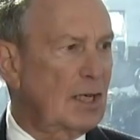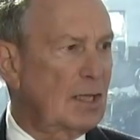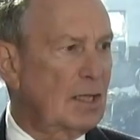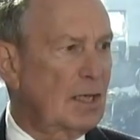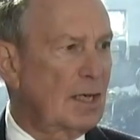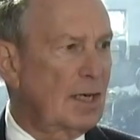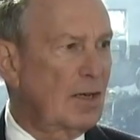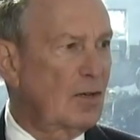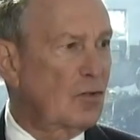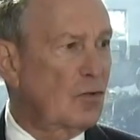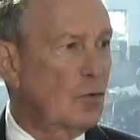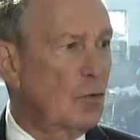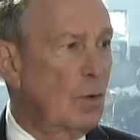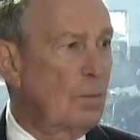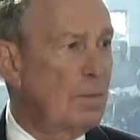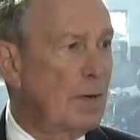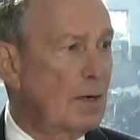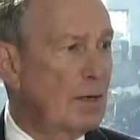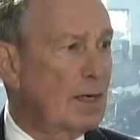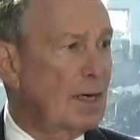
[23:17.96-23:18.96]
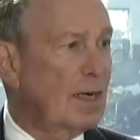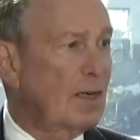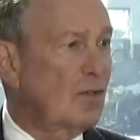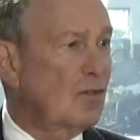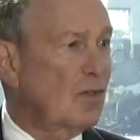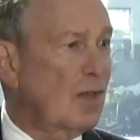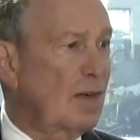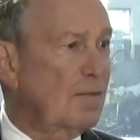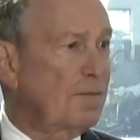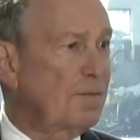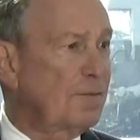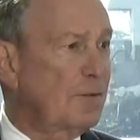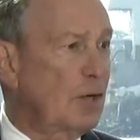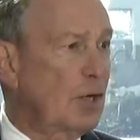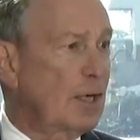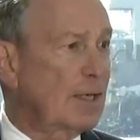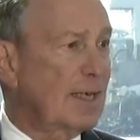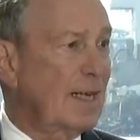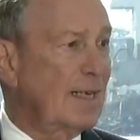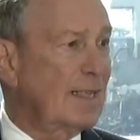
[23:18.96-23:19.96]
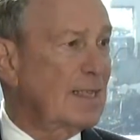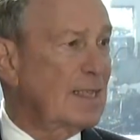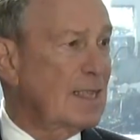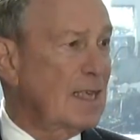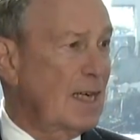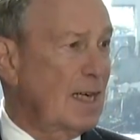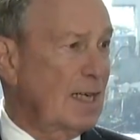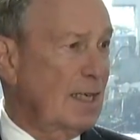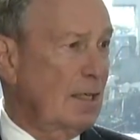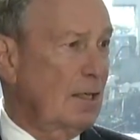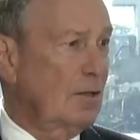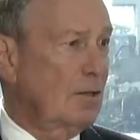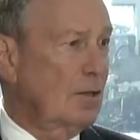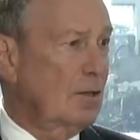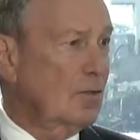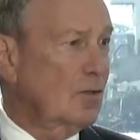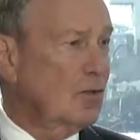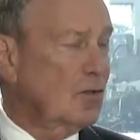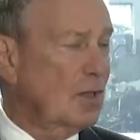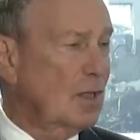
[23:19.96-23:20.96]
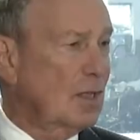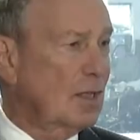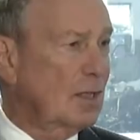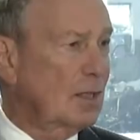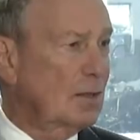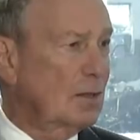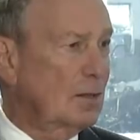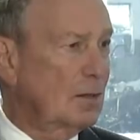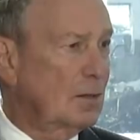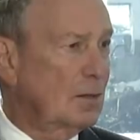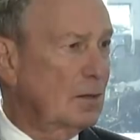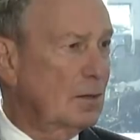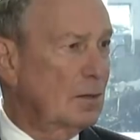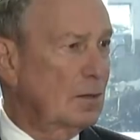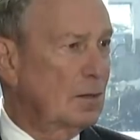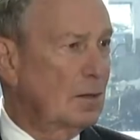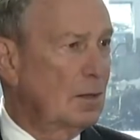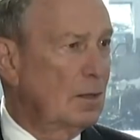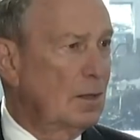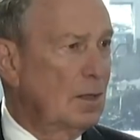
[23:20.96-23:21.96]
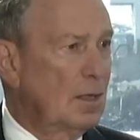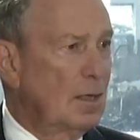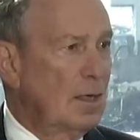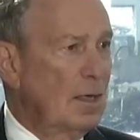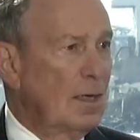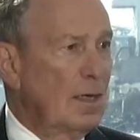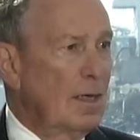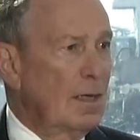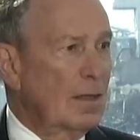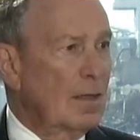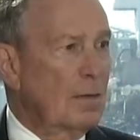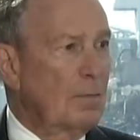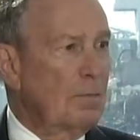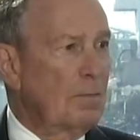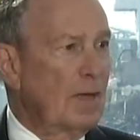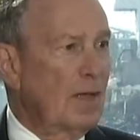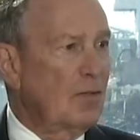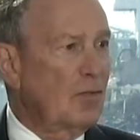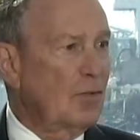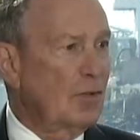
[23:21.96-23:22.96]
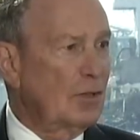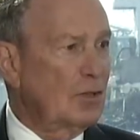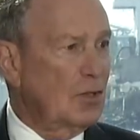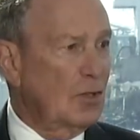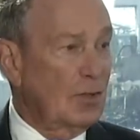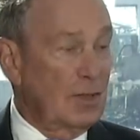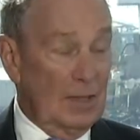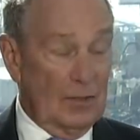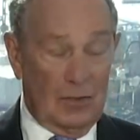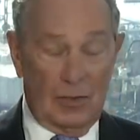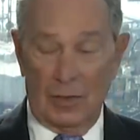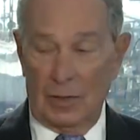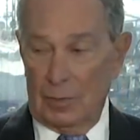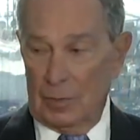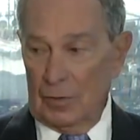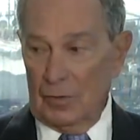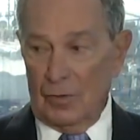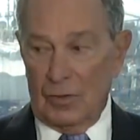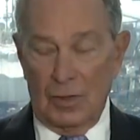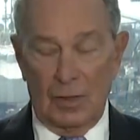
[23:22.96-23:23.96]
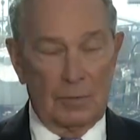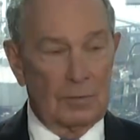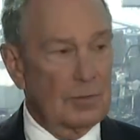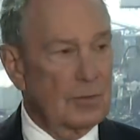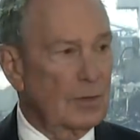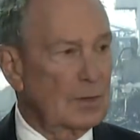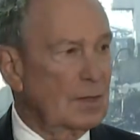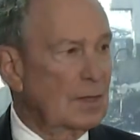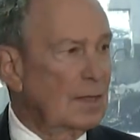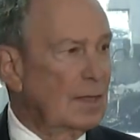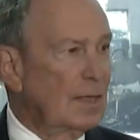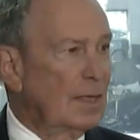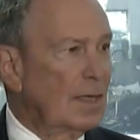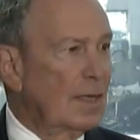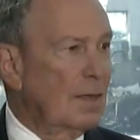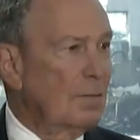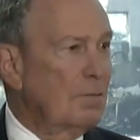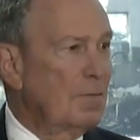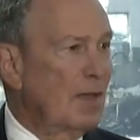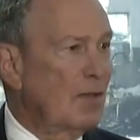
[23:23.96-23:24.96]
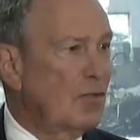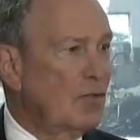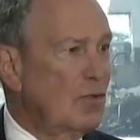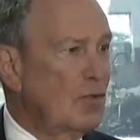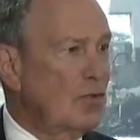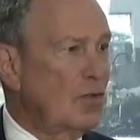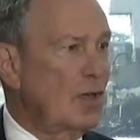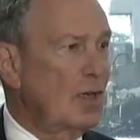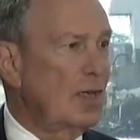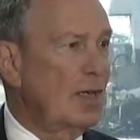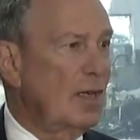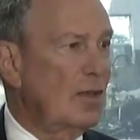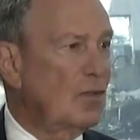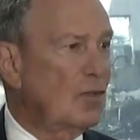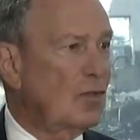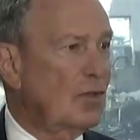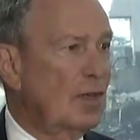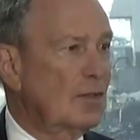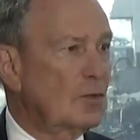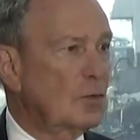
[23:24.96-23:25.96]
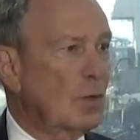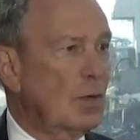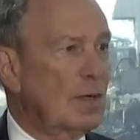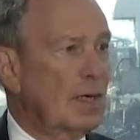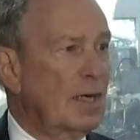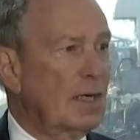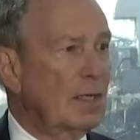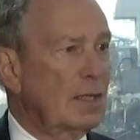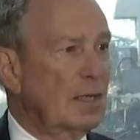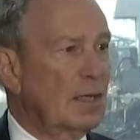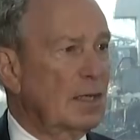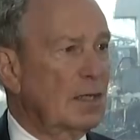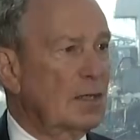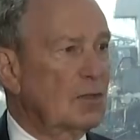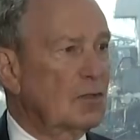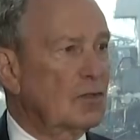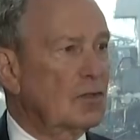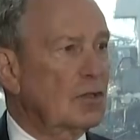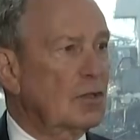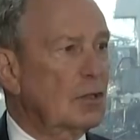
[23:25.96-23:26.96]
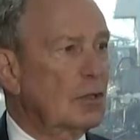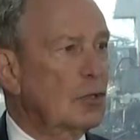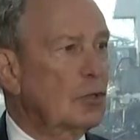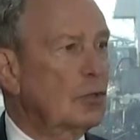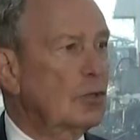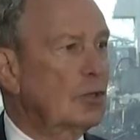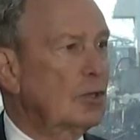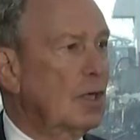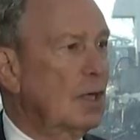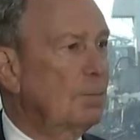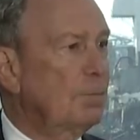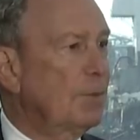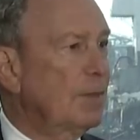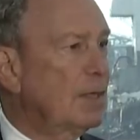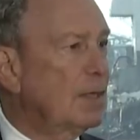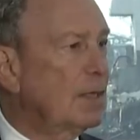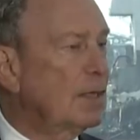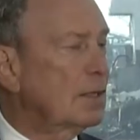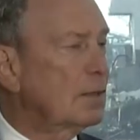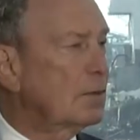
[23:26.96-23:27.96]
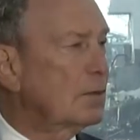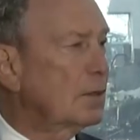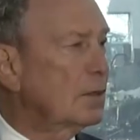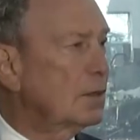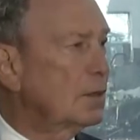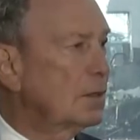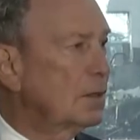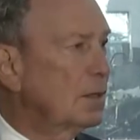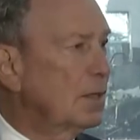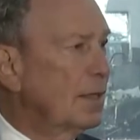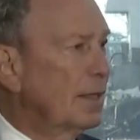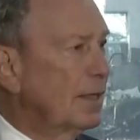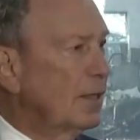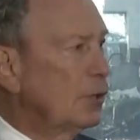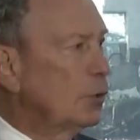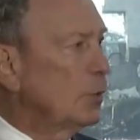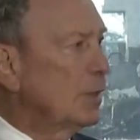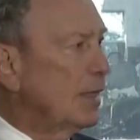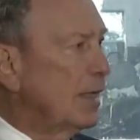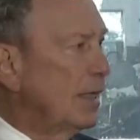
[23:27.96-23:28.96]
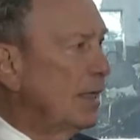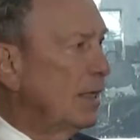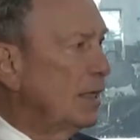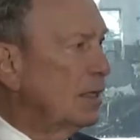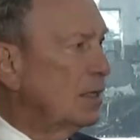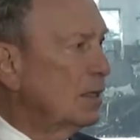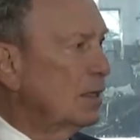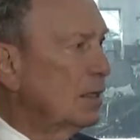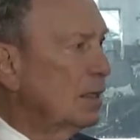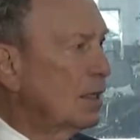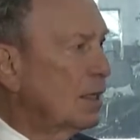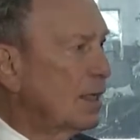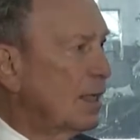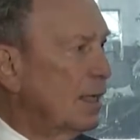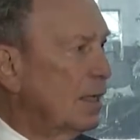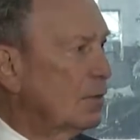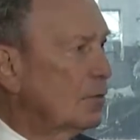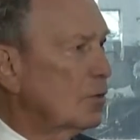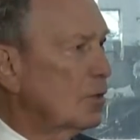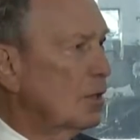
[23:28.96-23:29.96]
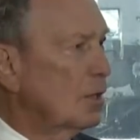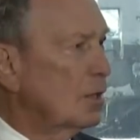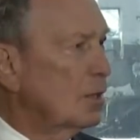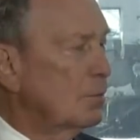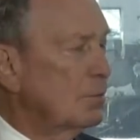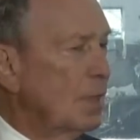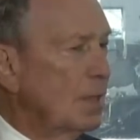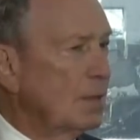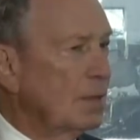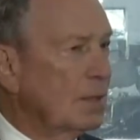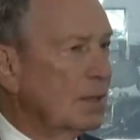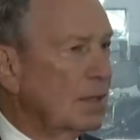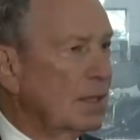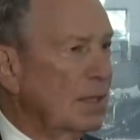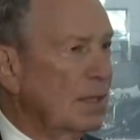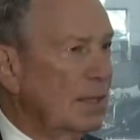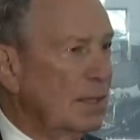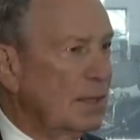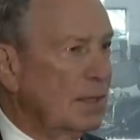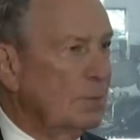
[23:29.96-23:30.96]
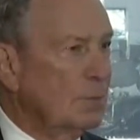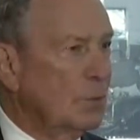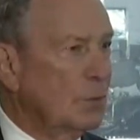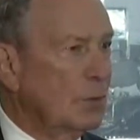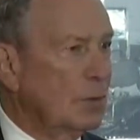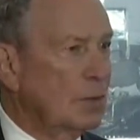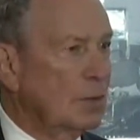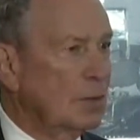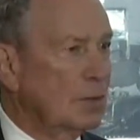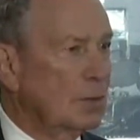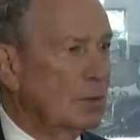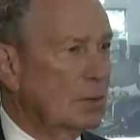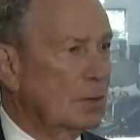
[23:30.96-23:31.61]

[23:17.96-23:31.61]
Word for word: allies who Americans had fought and died alongside. The message, yes, it was Steinfeld. The message he has sent to our allies could not be clearer. You can't count on America anymore.